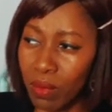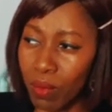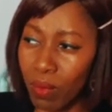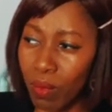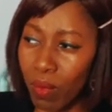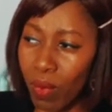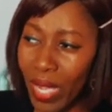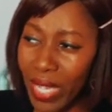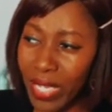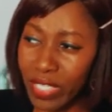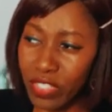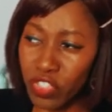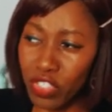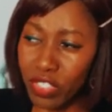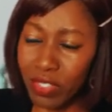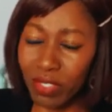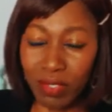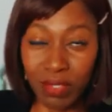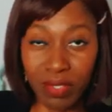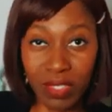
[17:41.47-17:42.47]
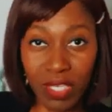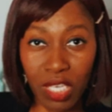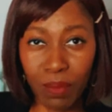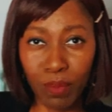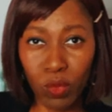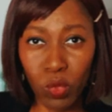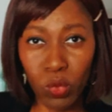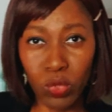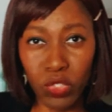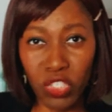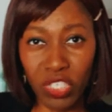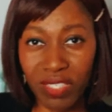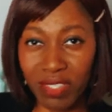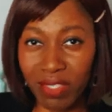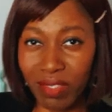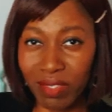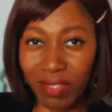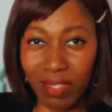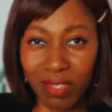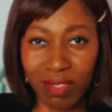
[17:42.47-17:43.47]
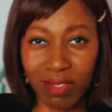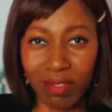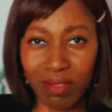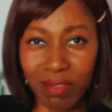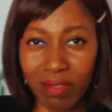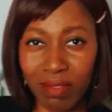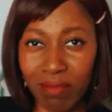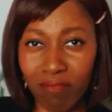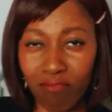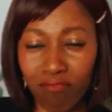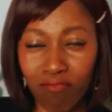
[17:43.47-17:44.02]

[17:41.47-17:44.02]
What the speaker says: why Jesus came, who Jesus is,